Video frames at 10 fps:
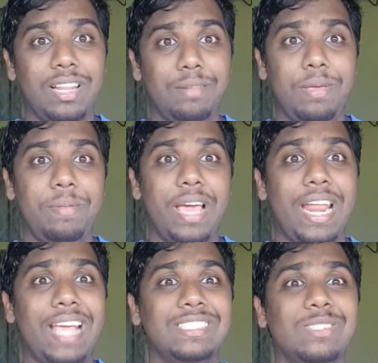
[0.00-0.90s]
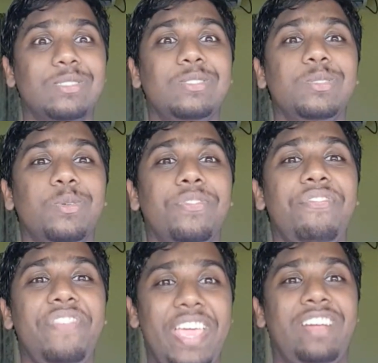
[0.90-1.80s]
little baby, and I sound so
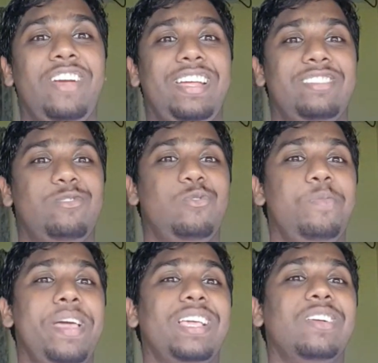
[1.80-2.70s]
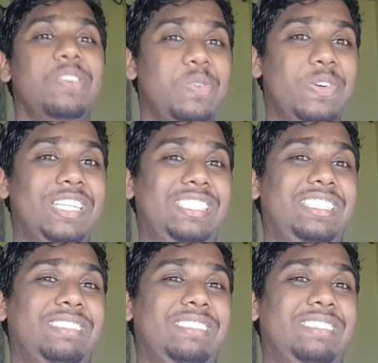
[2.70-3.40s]
fake right now. Oh my gosh.